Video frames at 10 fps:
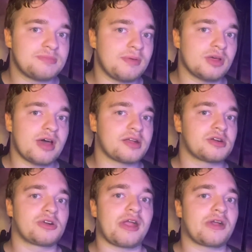Maybe like her
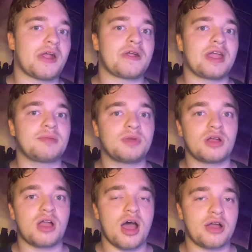
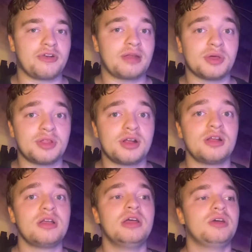great-great-grandmother,
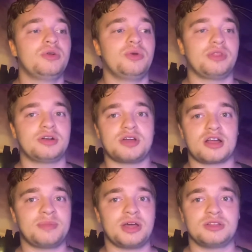who they're talking
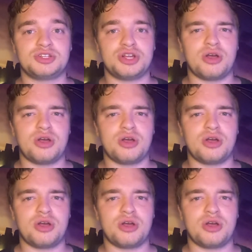about in the show.